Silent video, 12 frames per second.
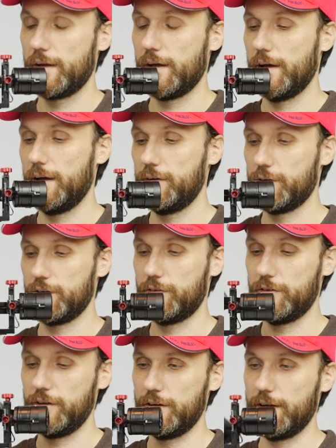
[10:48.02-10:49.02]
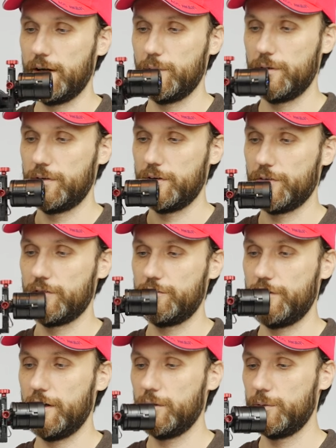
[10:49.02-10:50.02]
And as you can see now, it doesn't
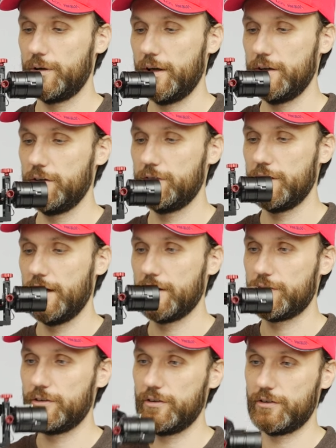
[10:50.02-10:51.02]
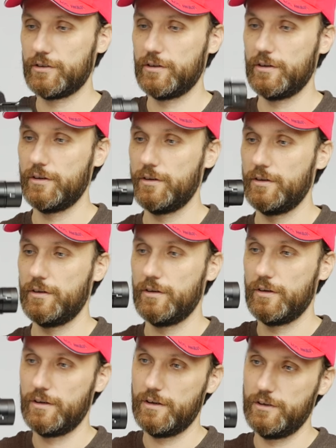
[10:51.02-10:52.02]
follow in any of the axes.
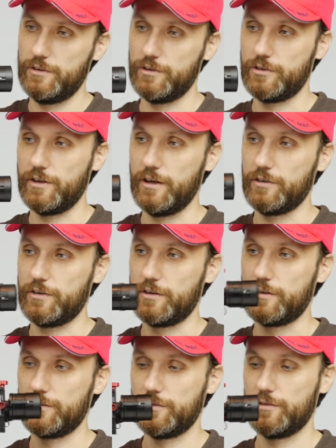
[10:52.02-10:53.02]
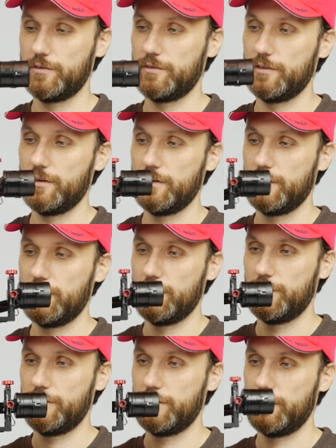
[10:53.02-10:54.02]
It just stays there.
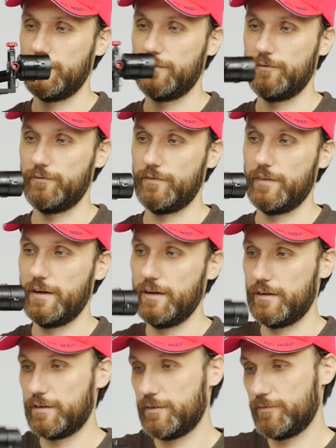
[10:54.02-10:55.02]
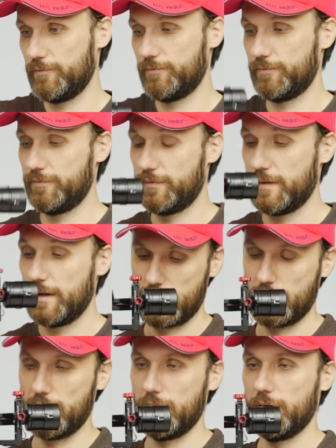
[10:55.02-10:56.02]
So there.
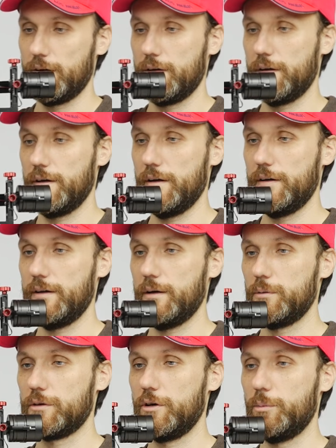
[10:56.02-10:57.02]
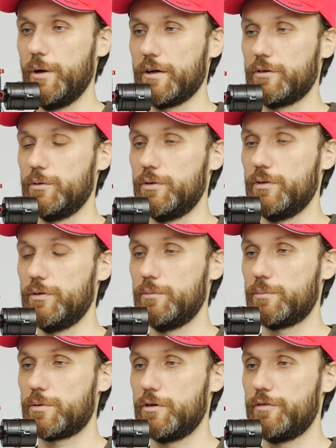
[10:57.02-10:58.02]
And I will go back to
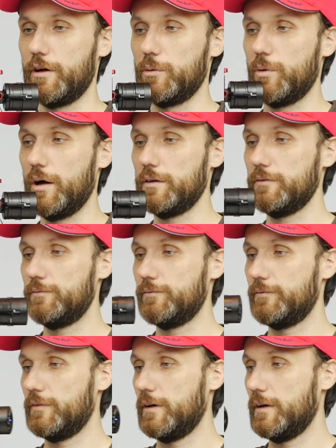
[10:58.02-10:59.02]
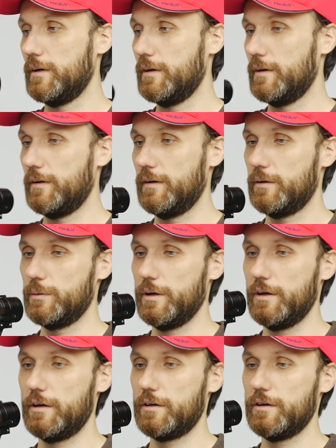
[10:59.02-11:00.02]
profile one. There we
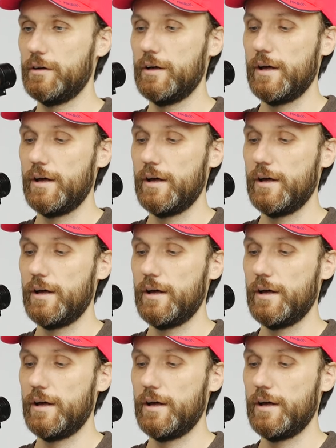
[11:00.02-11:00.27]
are.